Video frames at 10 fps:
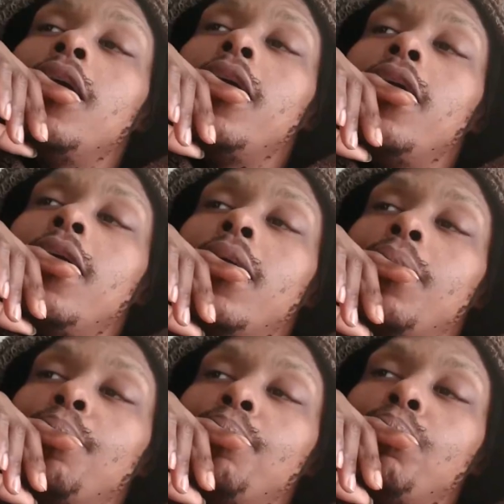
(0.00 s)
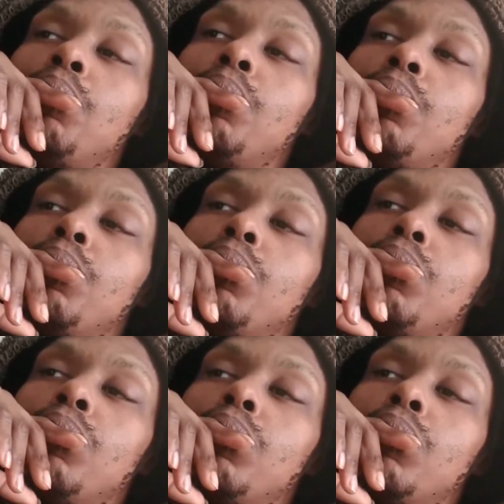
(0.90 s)
um
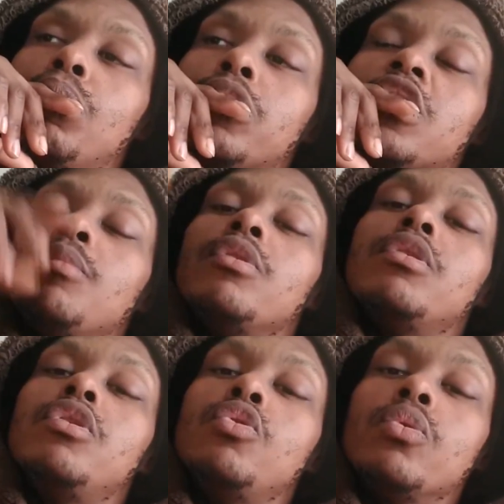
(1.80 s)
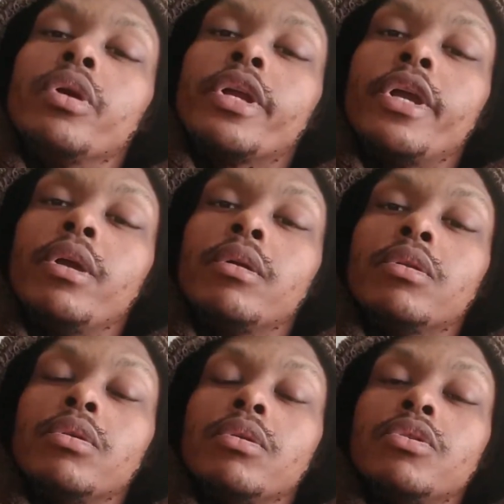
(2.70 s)
some of the newer
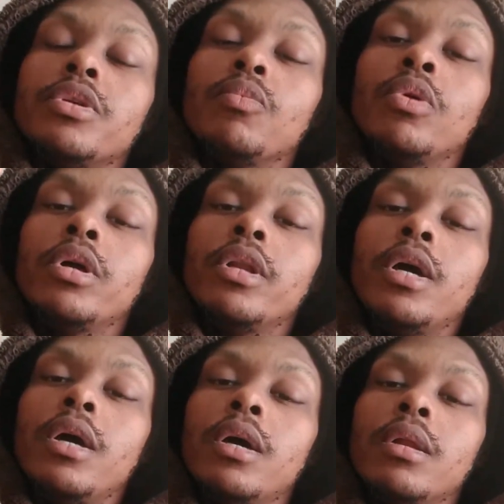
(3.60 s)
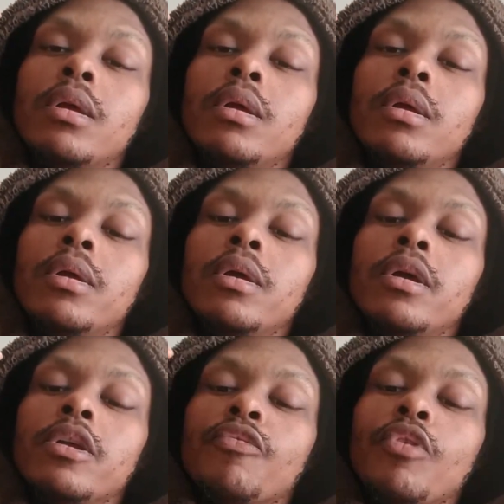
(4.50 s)
characters and whatnot
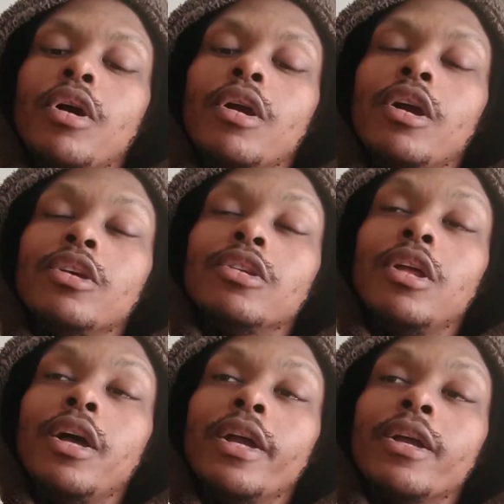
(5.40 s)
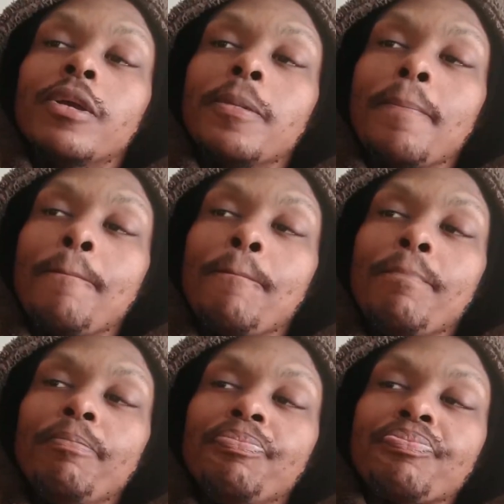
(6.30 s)
as far as like
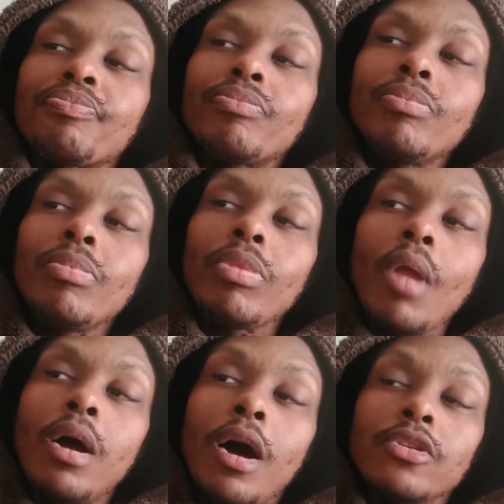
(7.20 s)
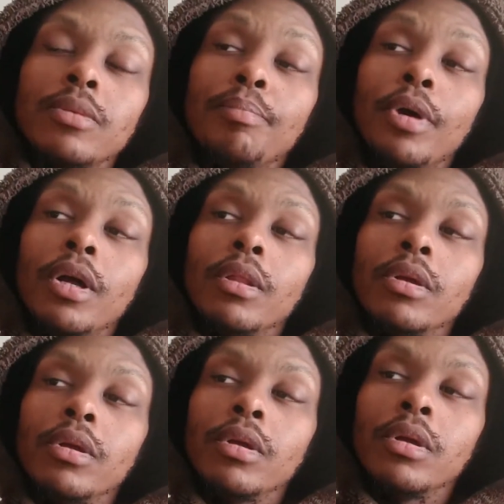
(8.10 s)
Austin
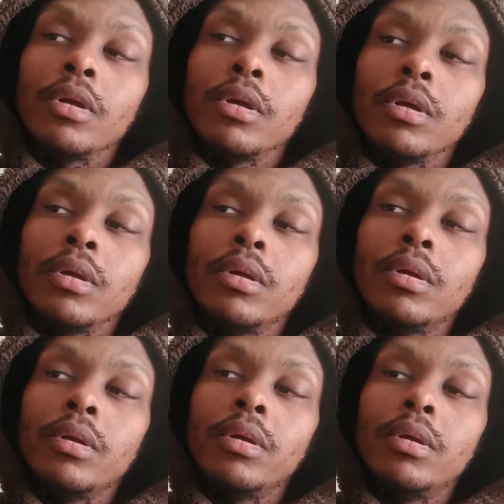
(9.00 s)
Butler